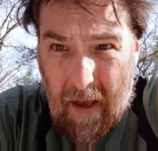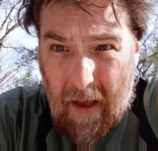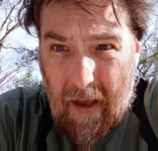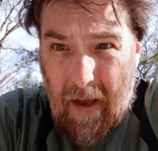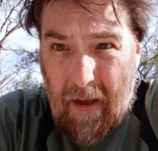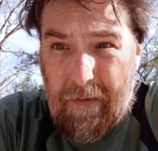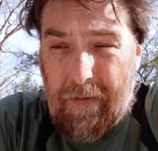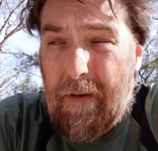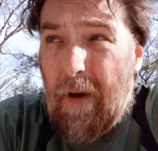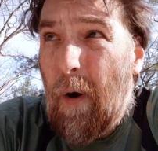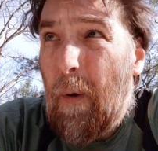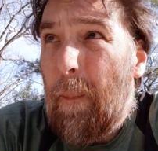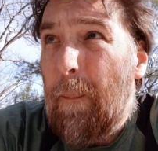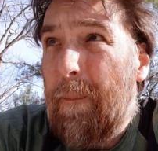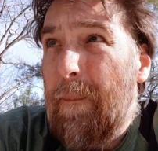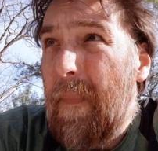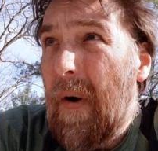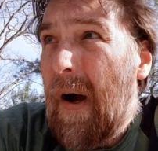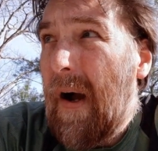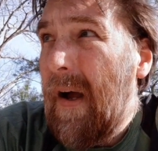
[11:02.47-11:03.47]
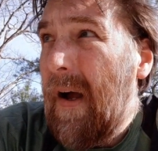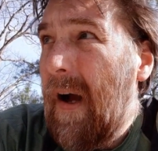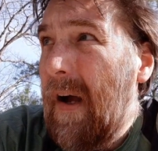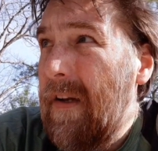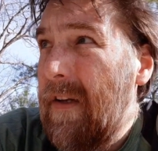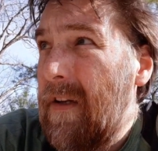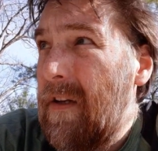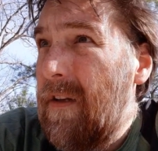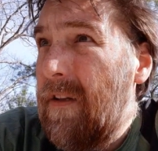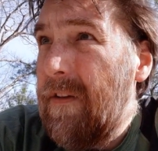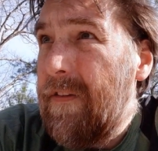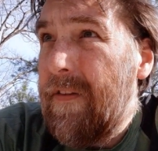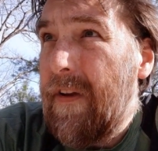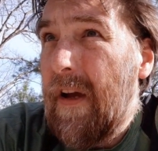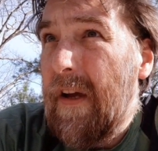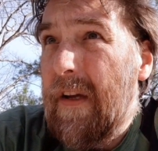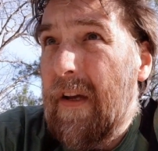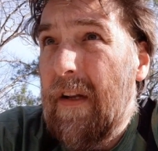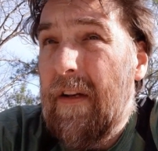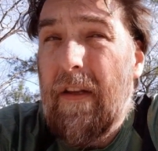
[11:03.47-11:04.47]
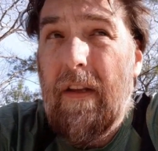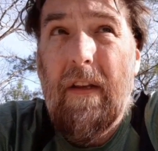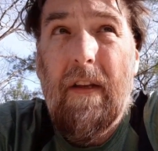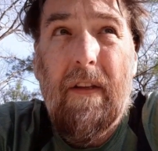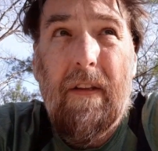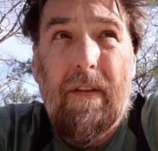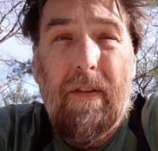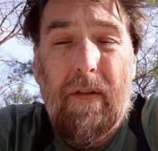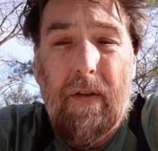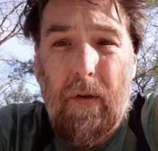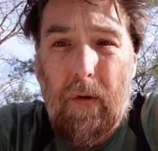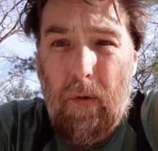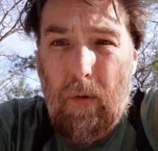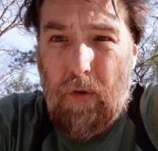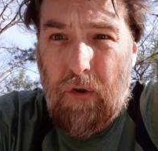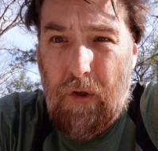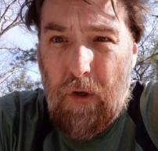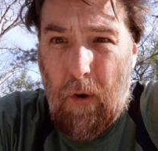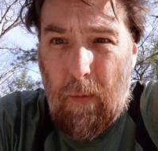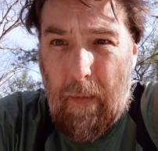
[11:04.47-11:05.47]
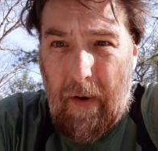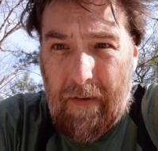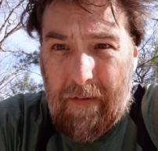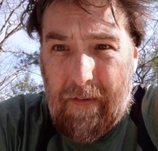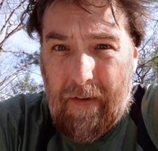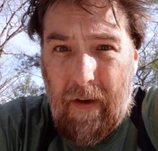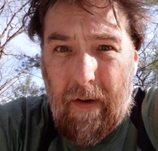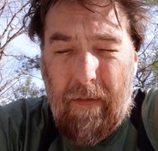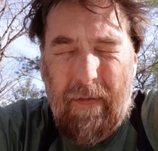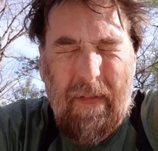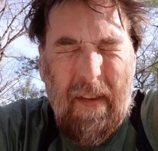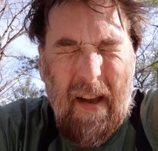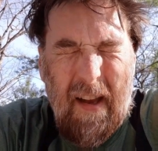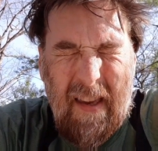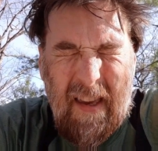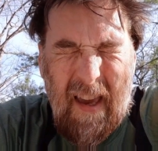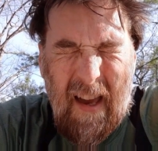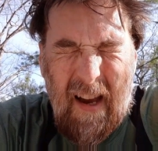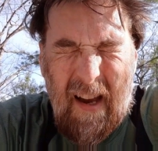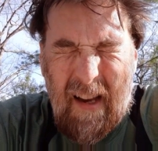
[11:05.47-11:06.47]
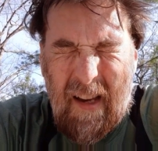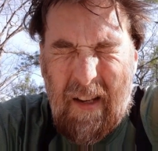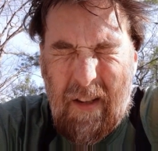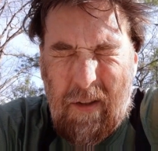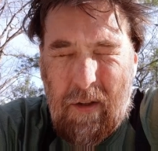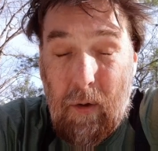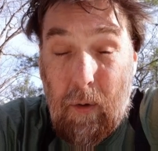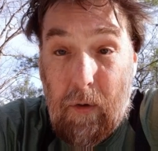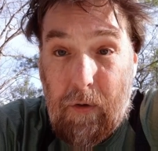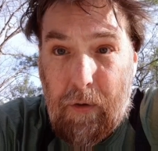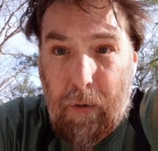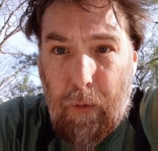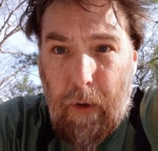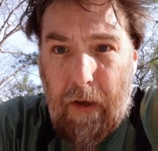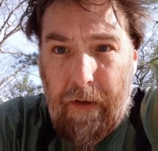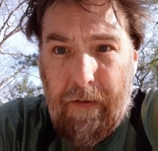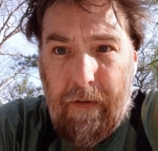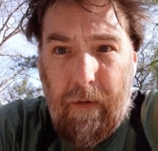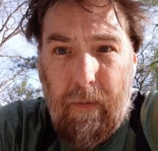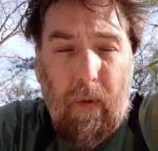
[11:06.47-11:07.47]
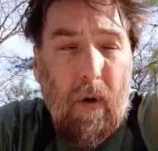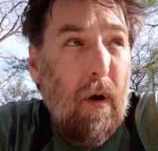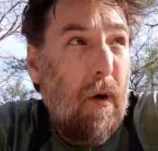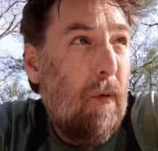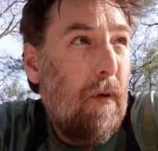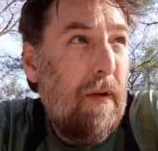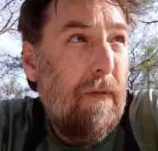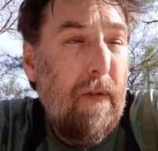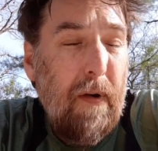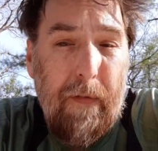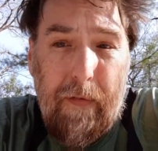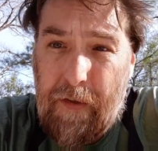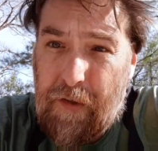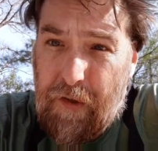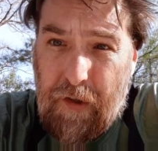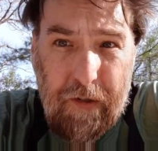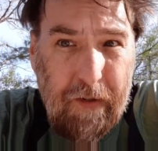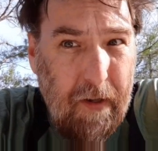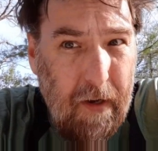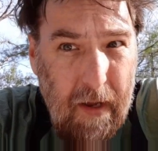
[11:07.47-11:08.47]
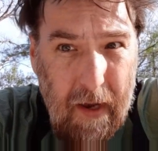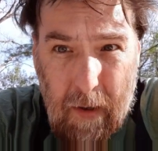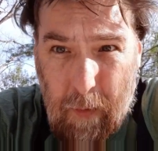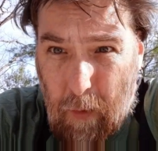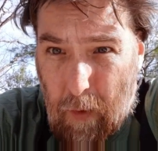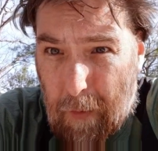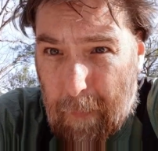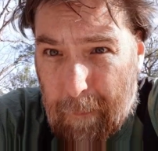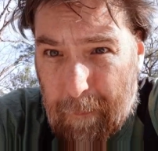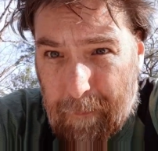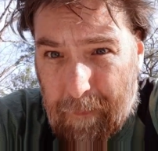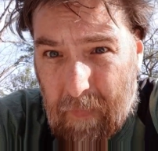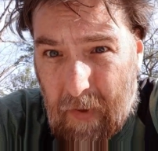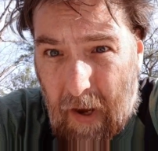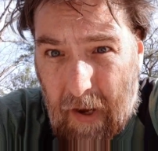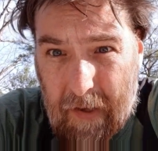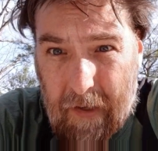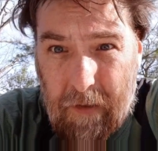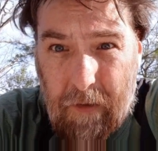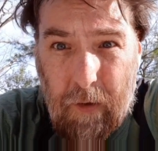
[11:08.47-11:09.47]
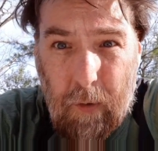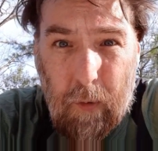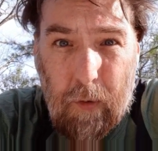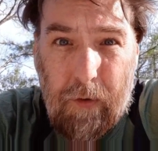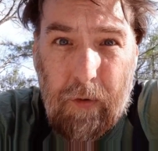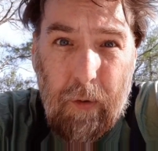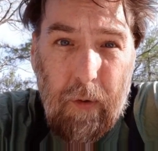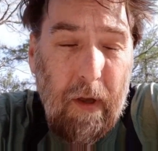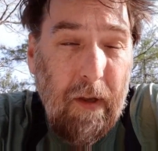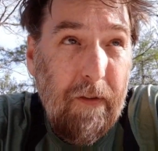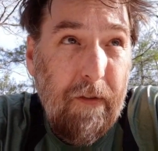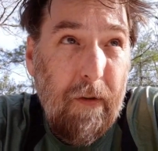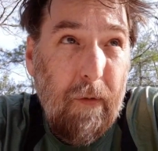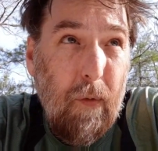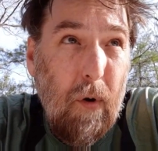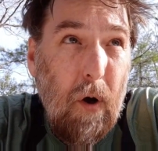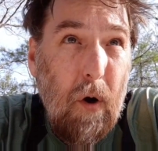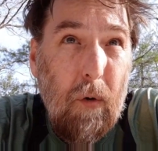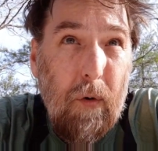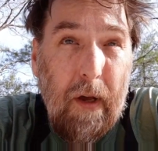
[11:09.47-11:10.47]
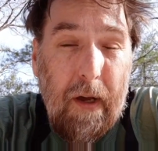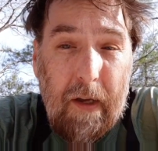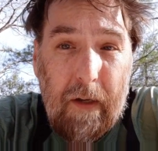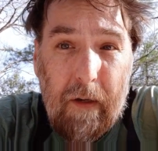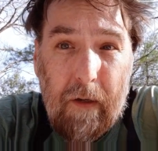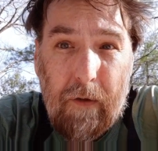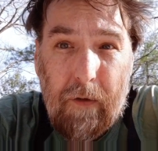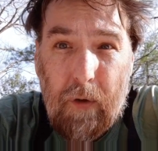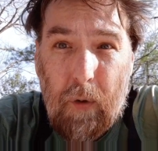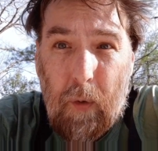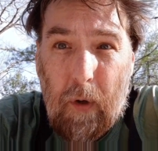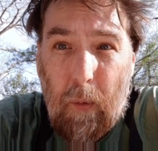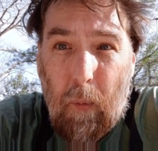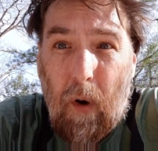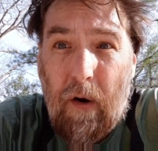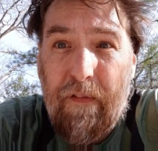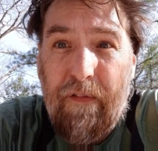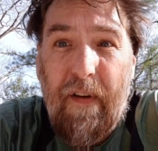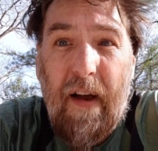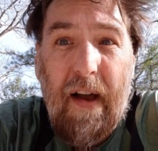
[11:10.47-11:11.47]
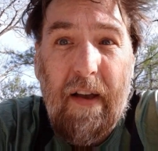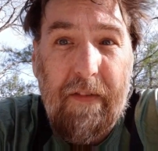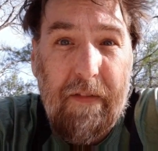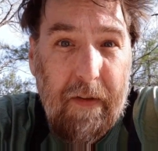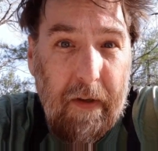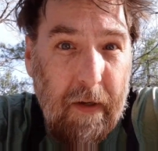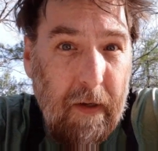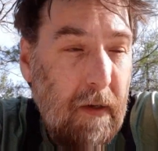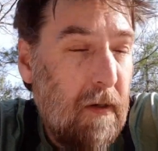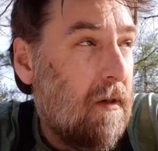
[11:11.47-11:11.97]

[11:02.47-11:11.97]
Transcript: So I needed this hike. I needed to show myself that, yeah, I could do it 2 days in a row. Even if it's just an hour. I could do it 2 days in a row, and I can do it while fasting.